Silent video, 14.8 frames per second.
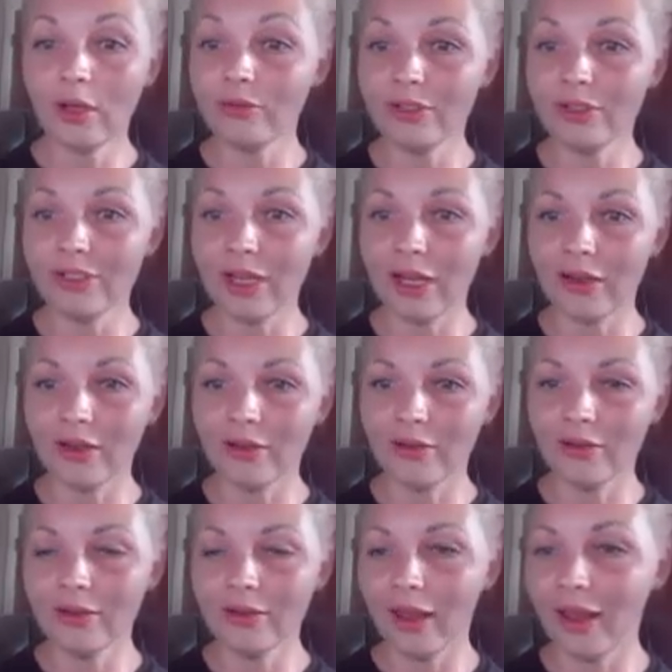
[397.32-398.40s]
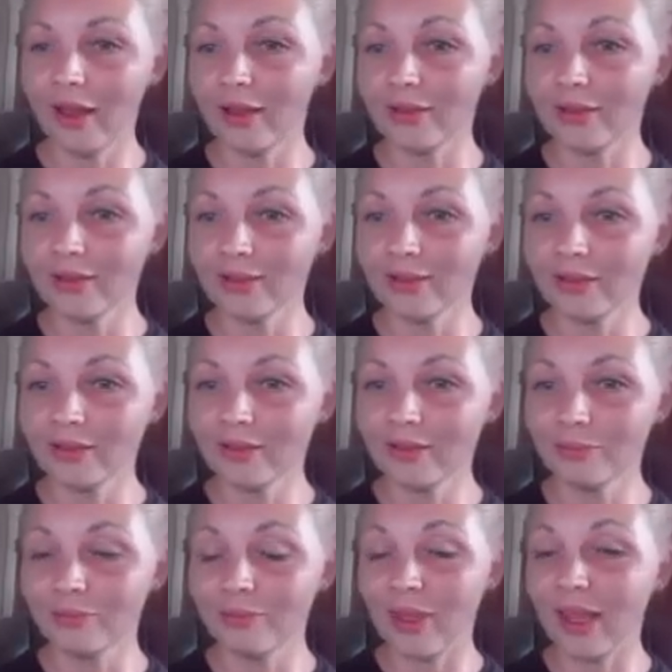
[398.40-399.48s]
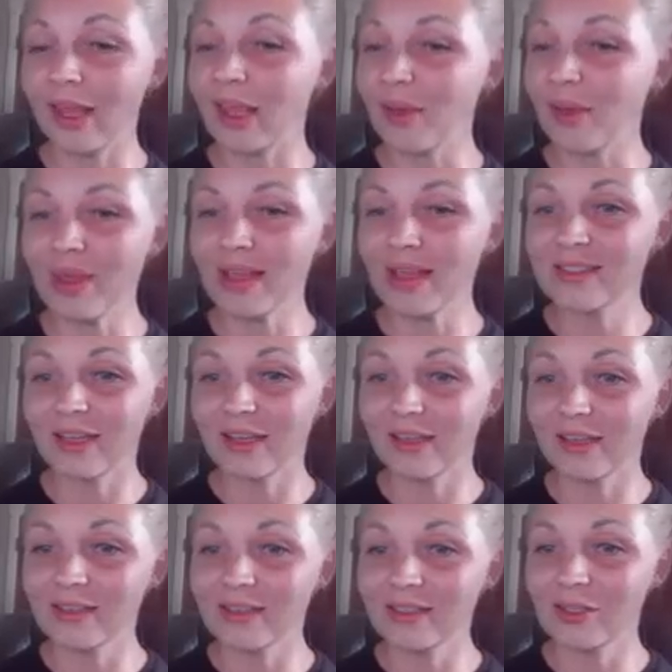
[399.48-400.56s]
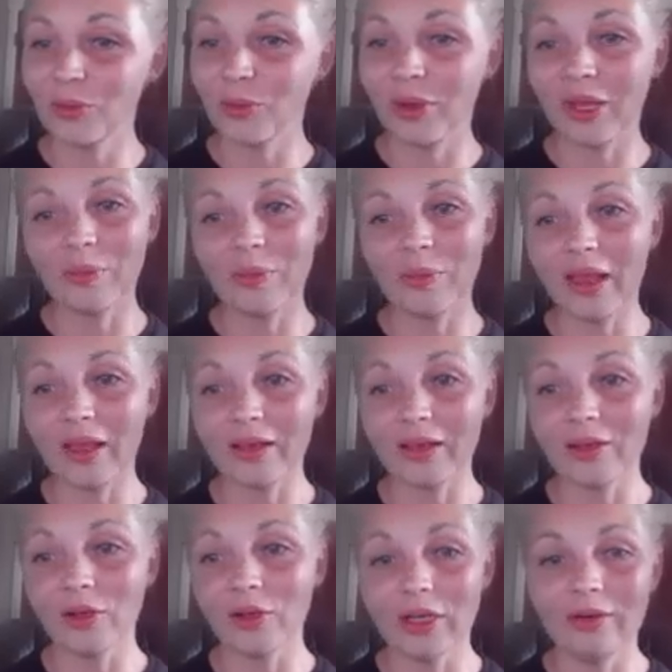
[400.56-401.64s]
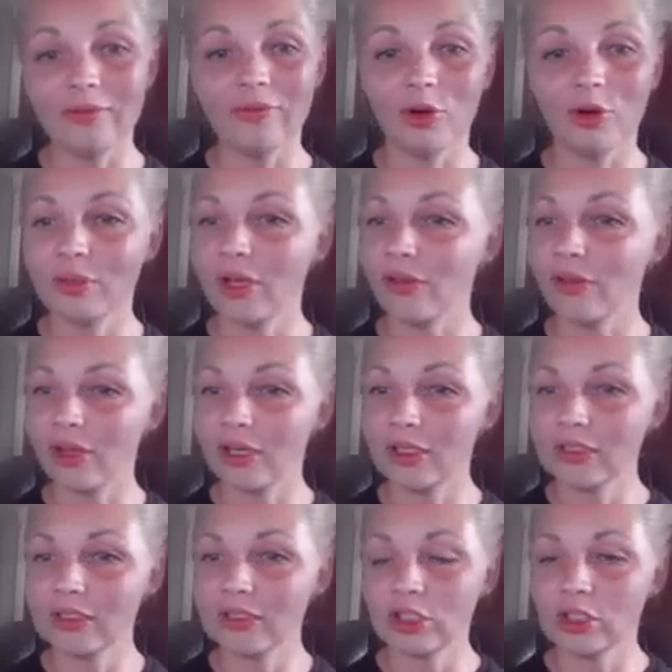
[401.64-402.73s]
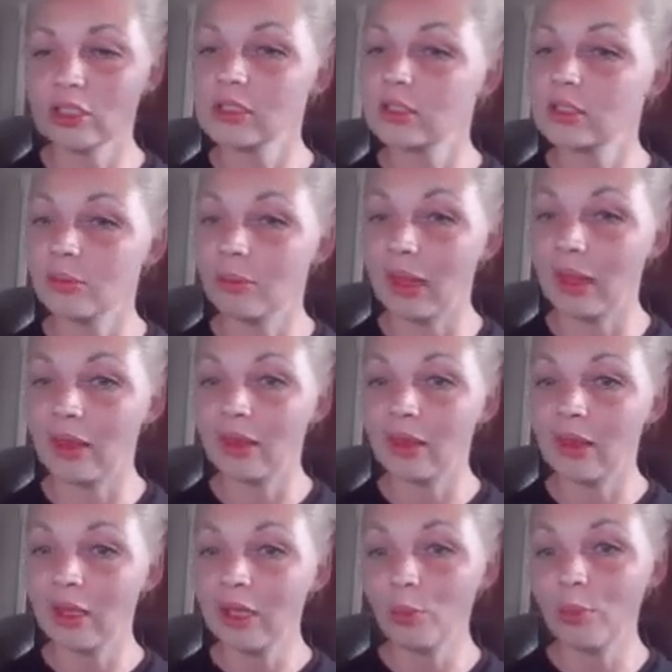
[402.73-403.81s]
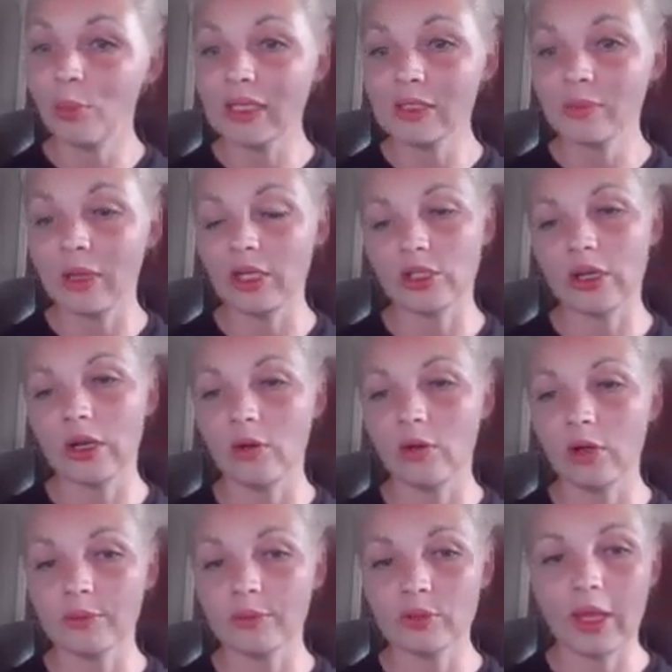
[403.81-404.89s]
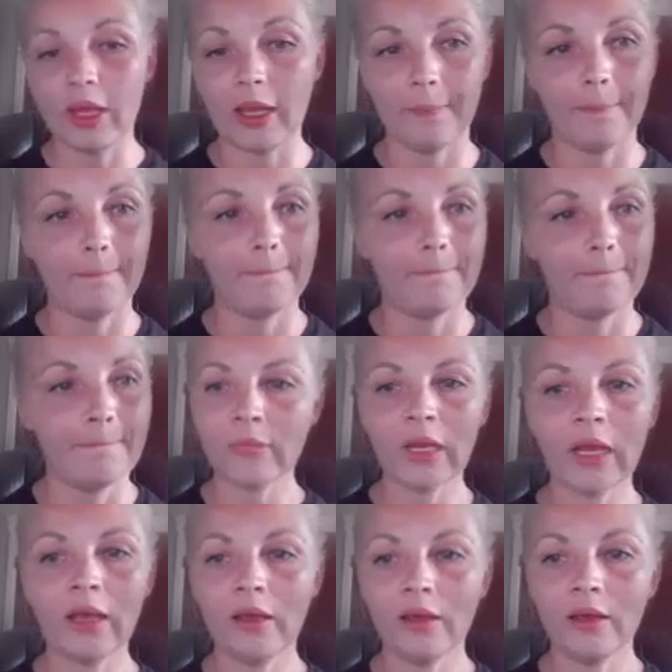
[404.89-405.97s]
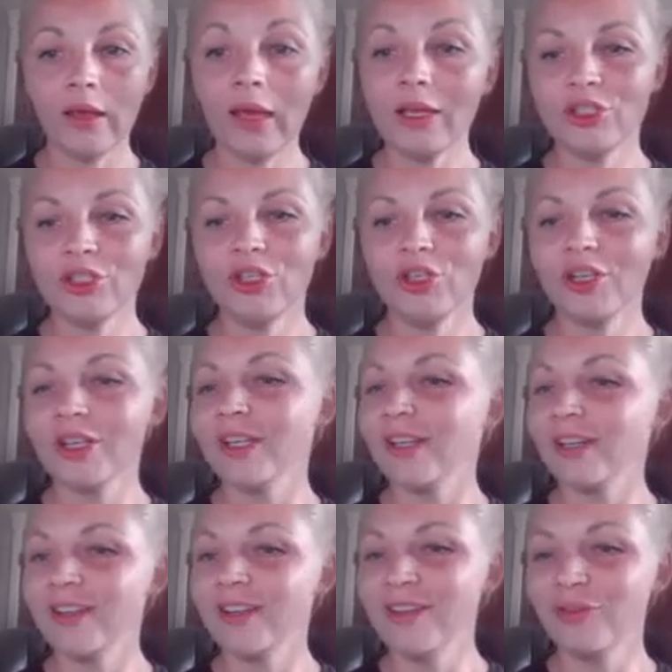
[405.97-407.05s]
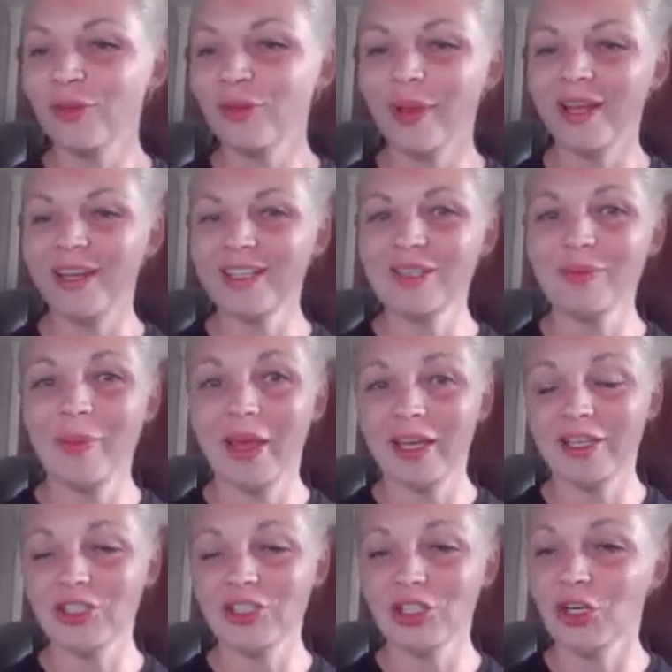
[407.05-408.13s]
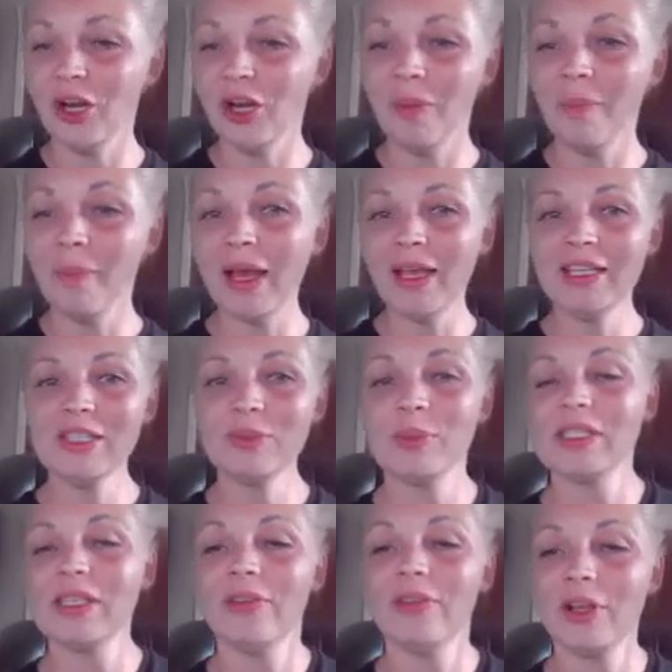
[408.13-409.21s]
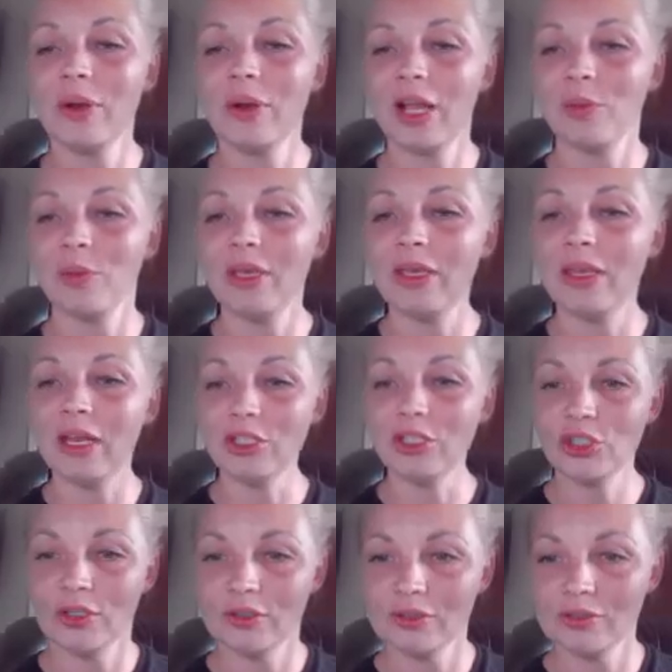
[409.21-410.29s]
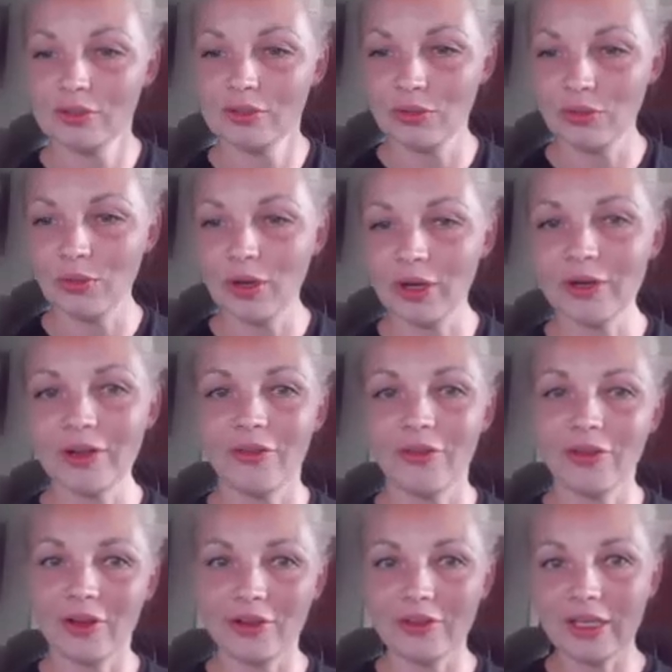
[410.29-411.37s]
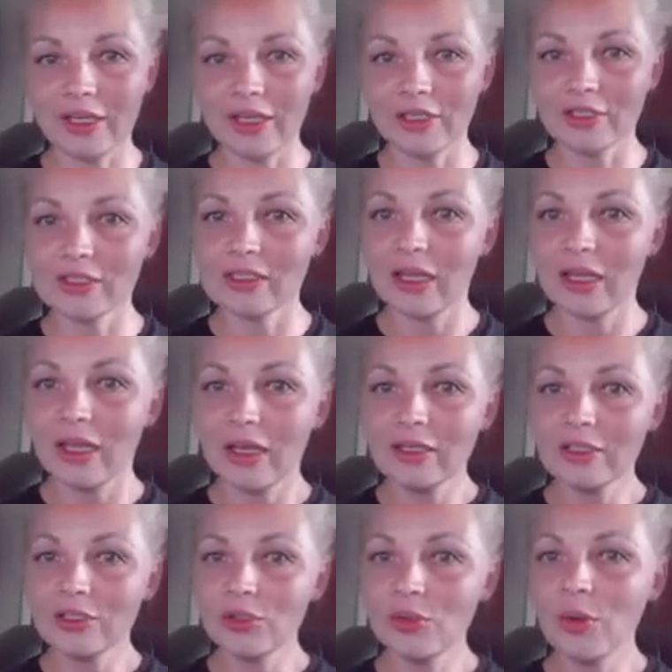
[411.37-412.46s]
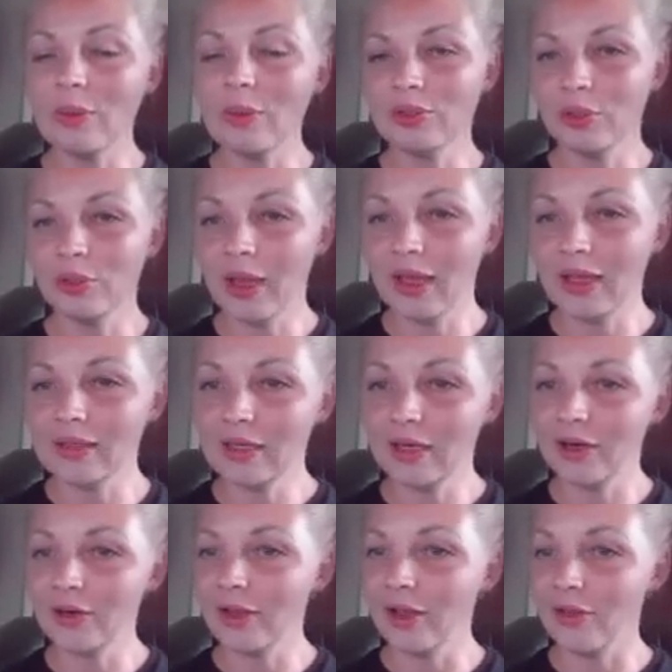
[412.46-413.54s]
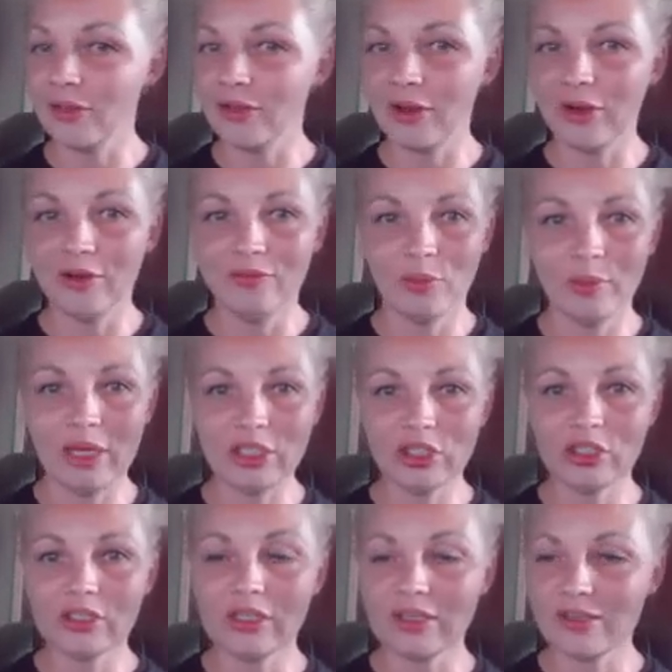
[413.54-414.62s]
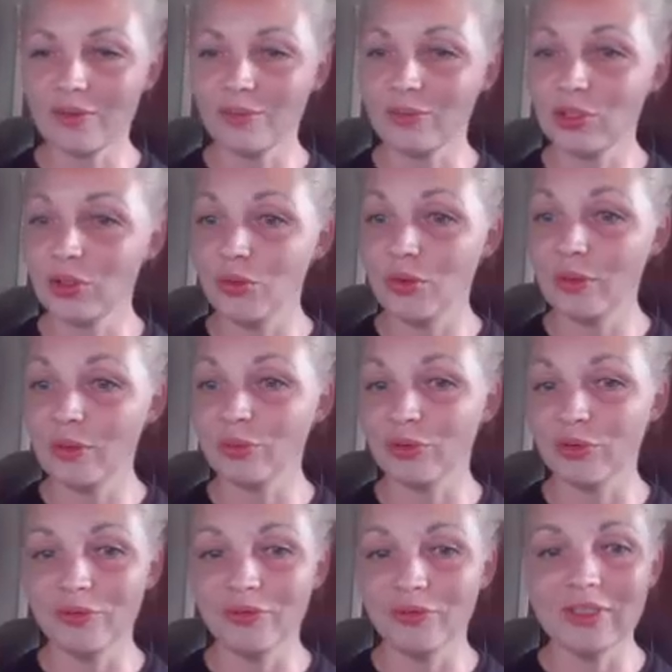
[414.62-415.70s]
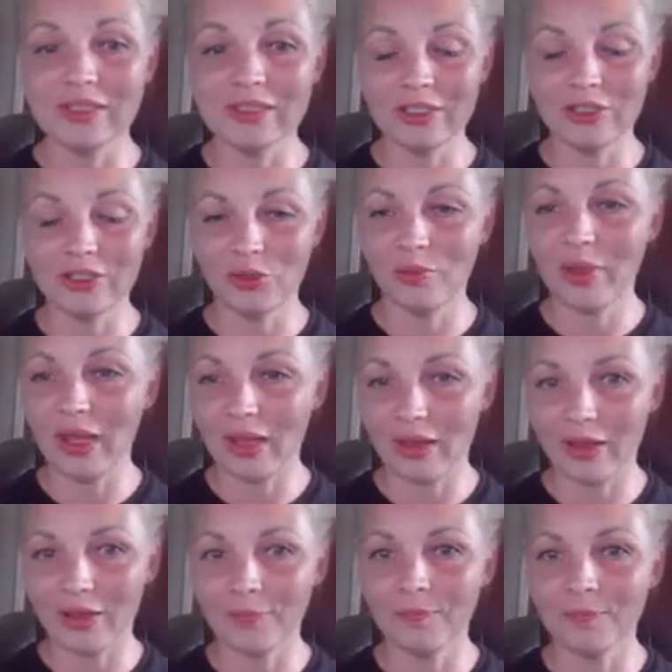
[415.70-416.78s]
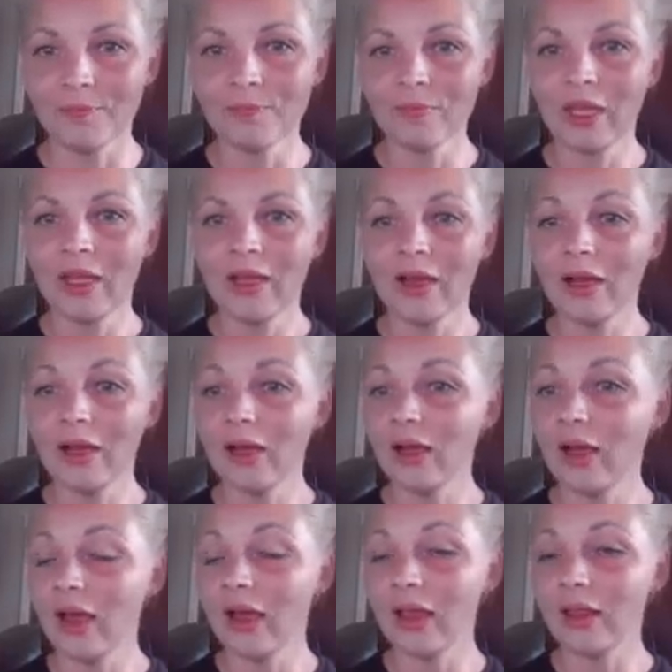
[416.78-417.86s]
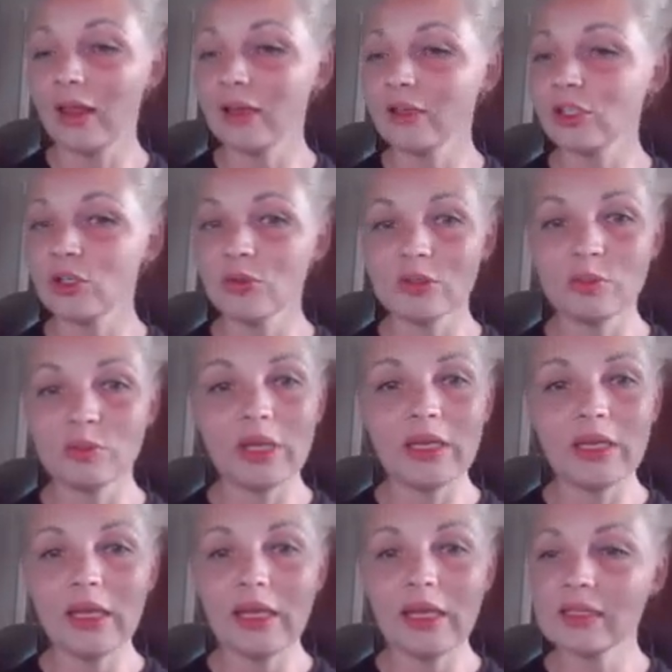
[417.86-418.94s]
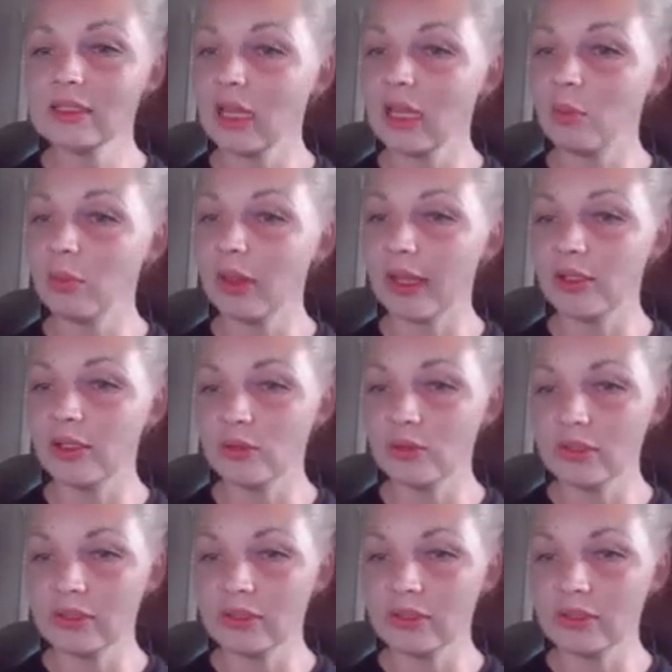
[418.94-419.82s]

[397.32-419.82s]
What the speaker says: of the data and making it make sense so we can make good informed healthcare decisions to make the best patient outcomes we can. As your clinical informatics manager, my specific recommendations to our healthcare leaders to optimize our healthcare information system to improve decision making. I like to use PDSA, Plan, Do,